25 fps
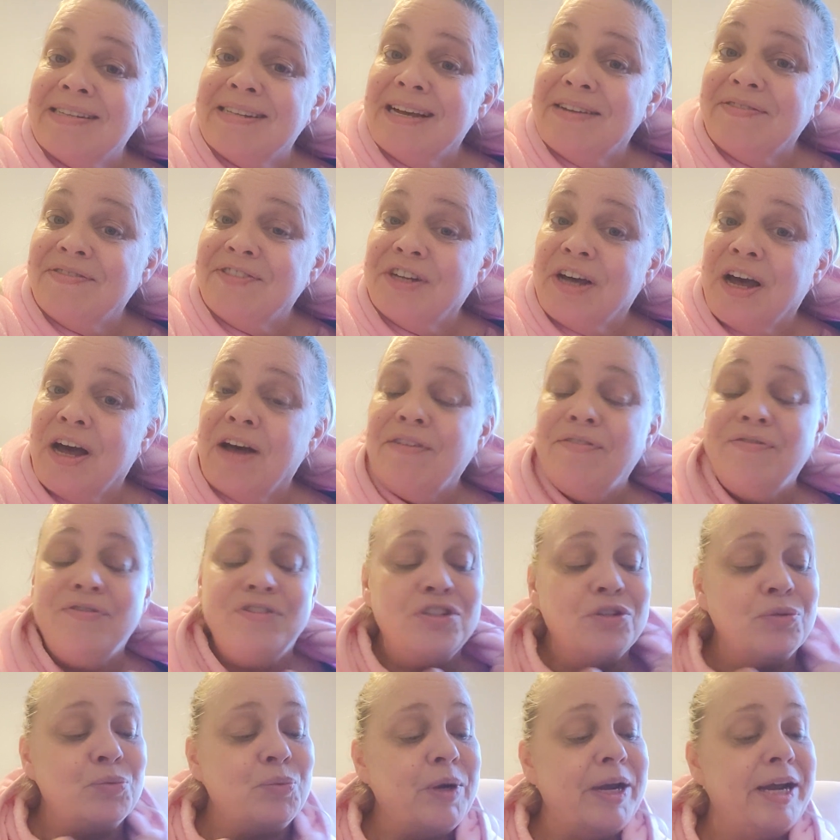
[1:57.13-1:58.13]
left off
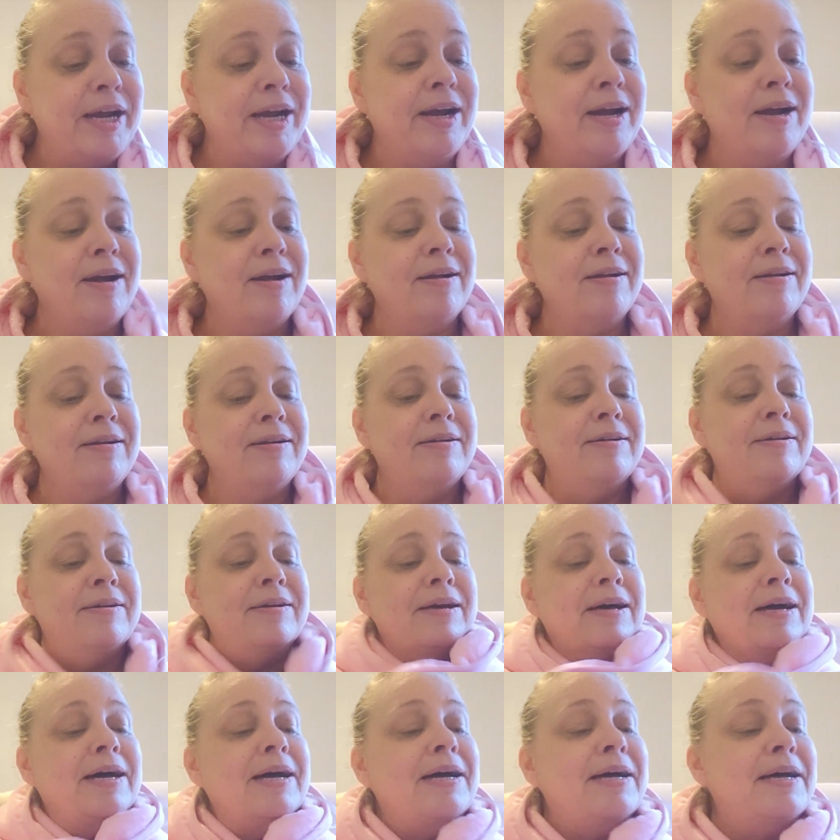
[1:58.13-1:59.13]
to where
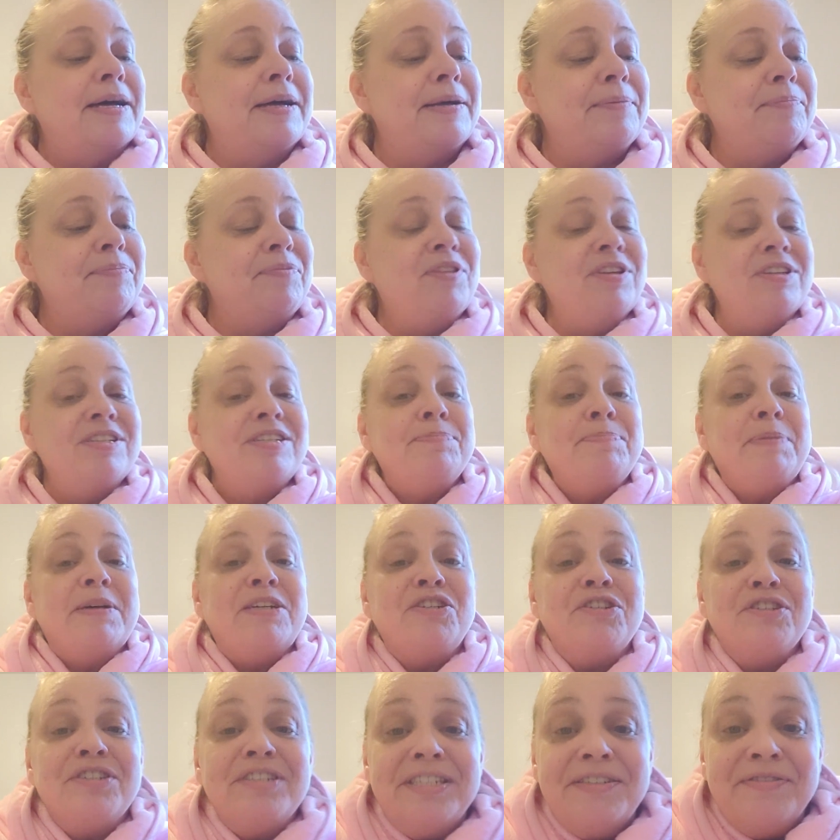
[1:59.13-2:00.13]
the
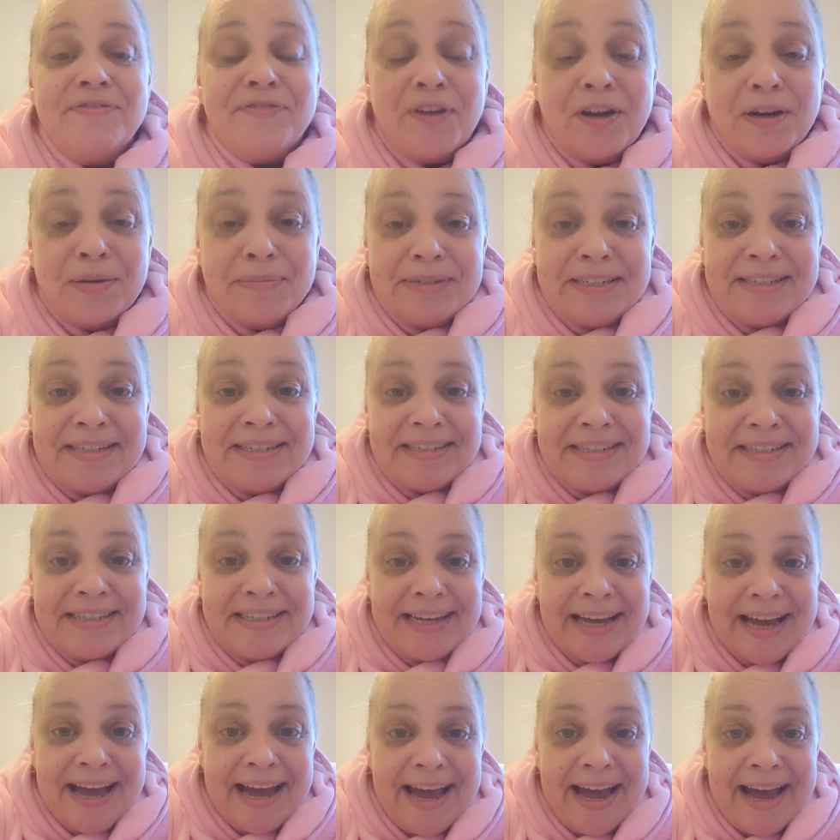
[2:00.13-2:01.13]
specialty
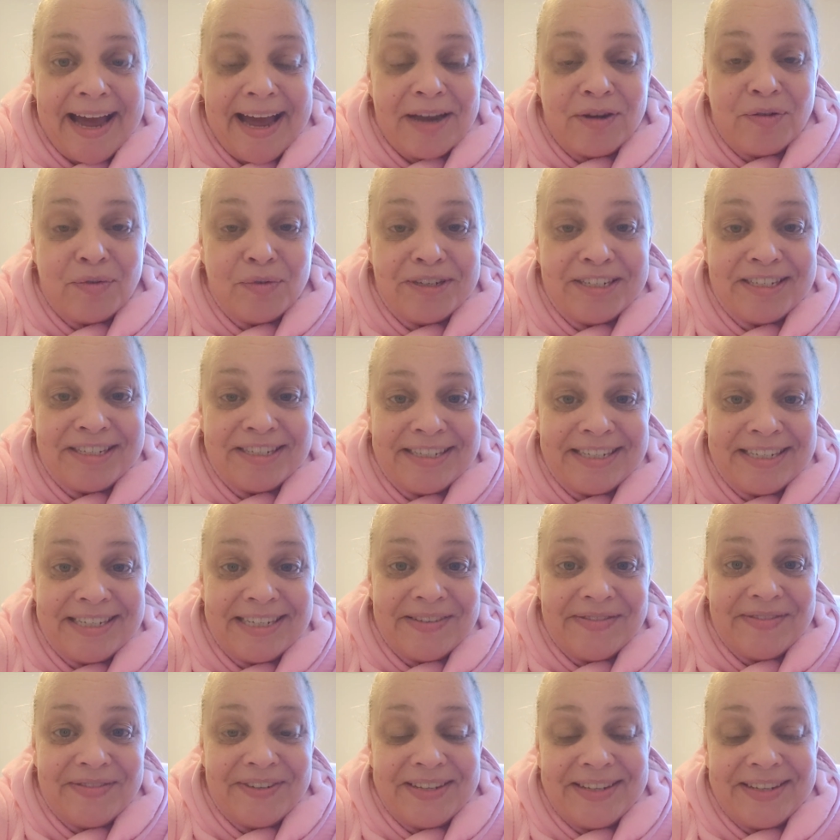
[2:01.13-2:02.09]
pharmacy had received